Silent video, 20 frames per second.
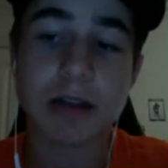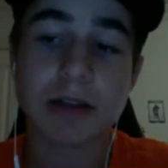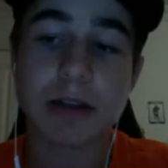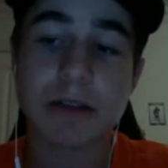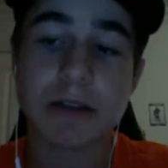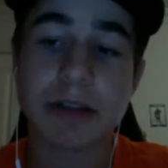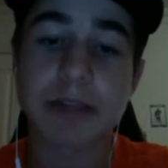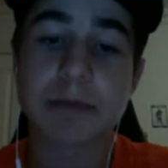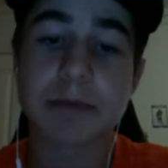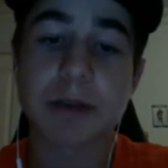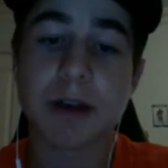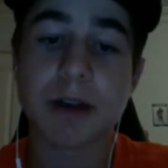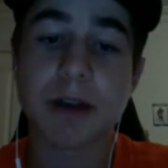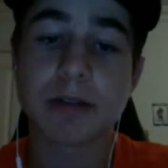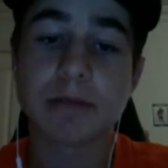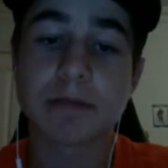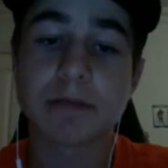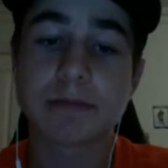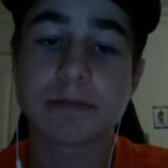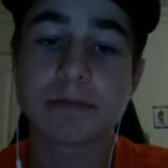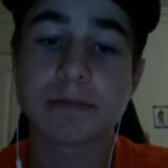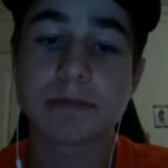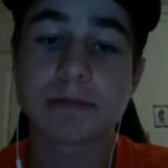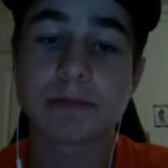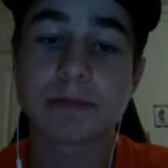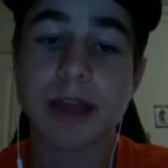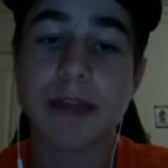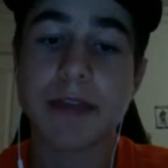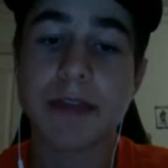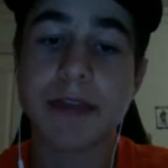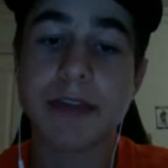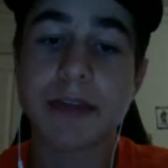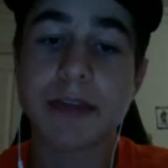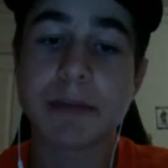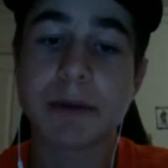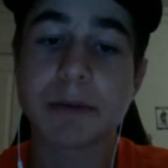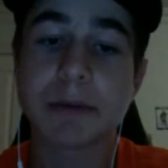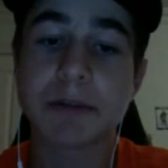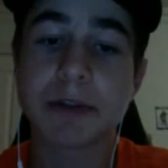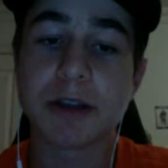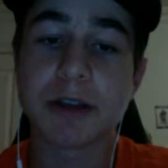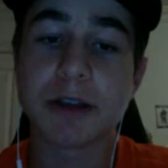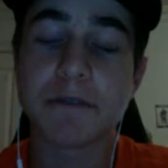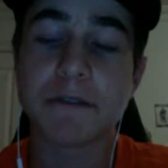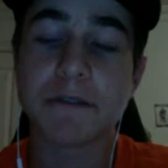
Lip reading: I like Sprong. I think he could put up to